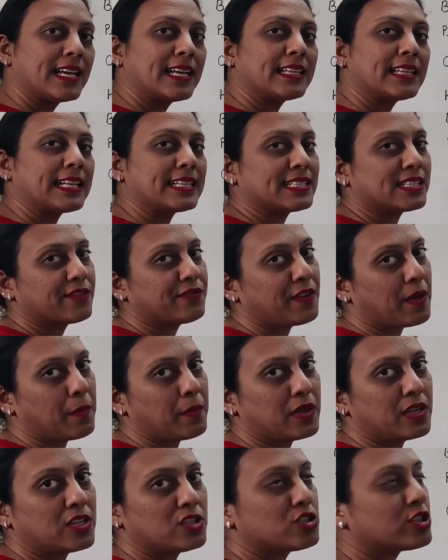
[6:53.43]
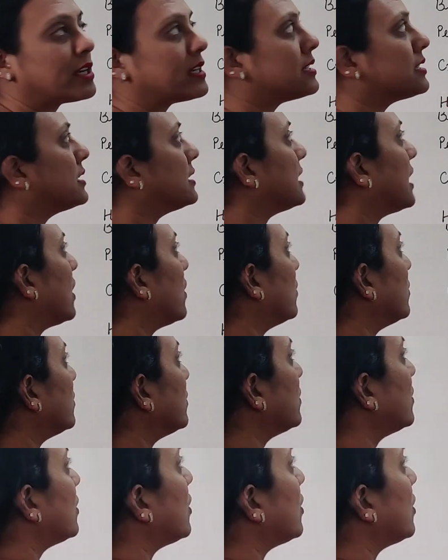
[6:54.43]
That's a feminine gender noun.